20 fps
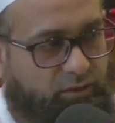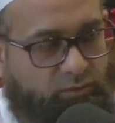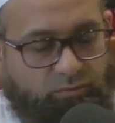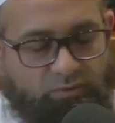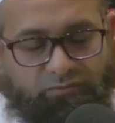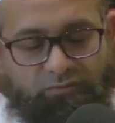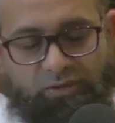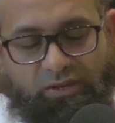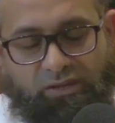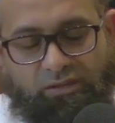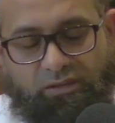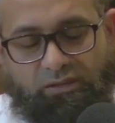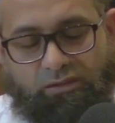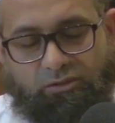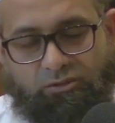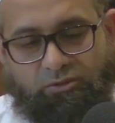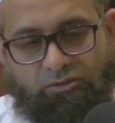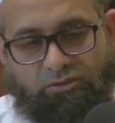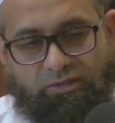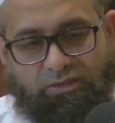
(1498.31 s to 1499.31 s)
revealing
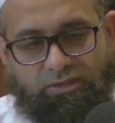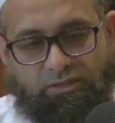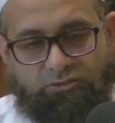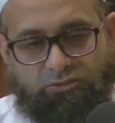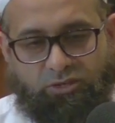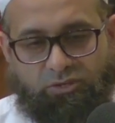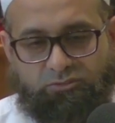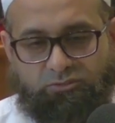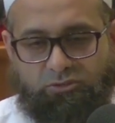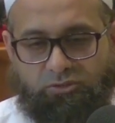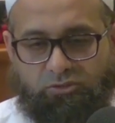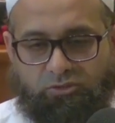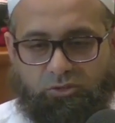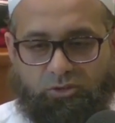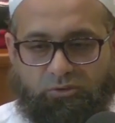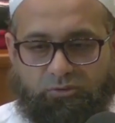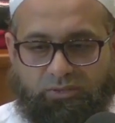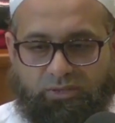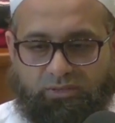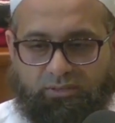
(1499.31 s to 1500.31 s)
clothing is also
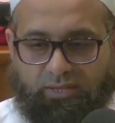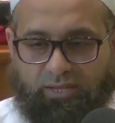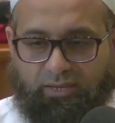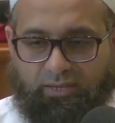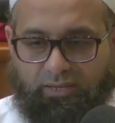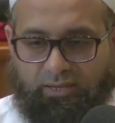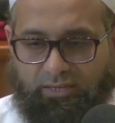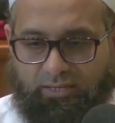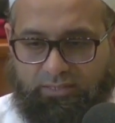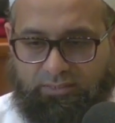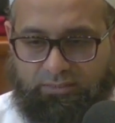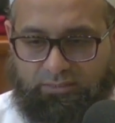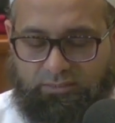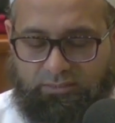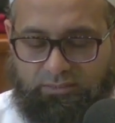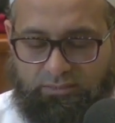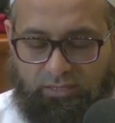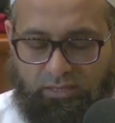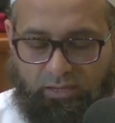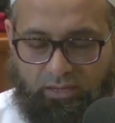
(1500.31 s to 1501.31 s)
clothing that
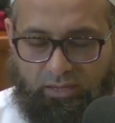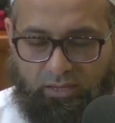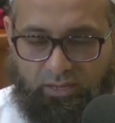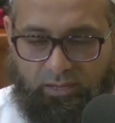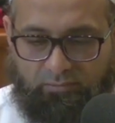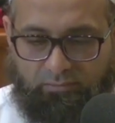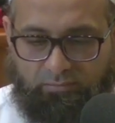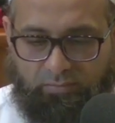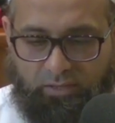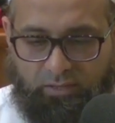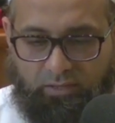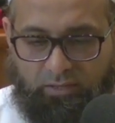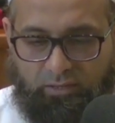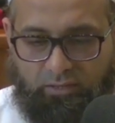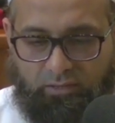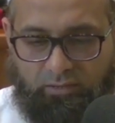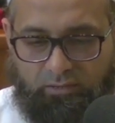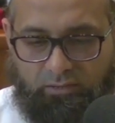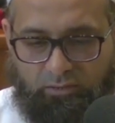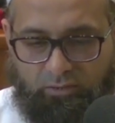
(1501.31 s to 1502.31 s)
is, um,
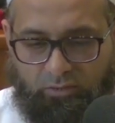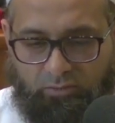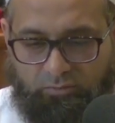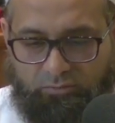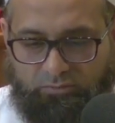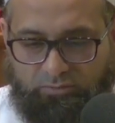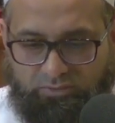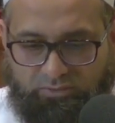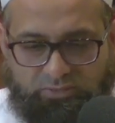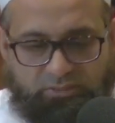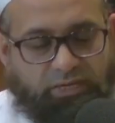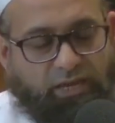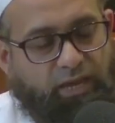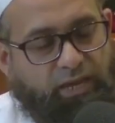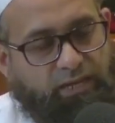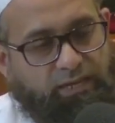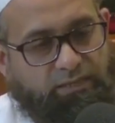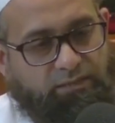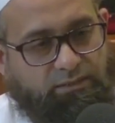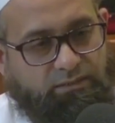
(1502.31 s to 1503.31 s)
you know,
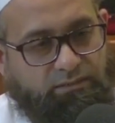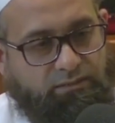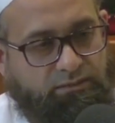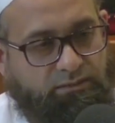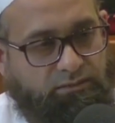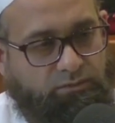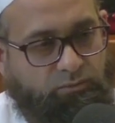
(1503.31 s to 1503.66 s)
tight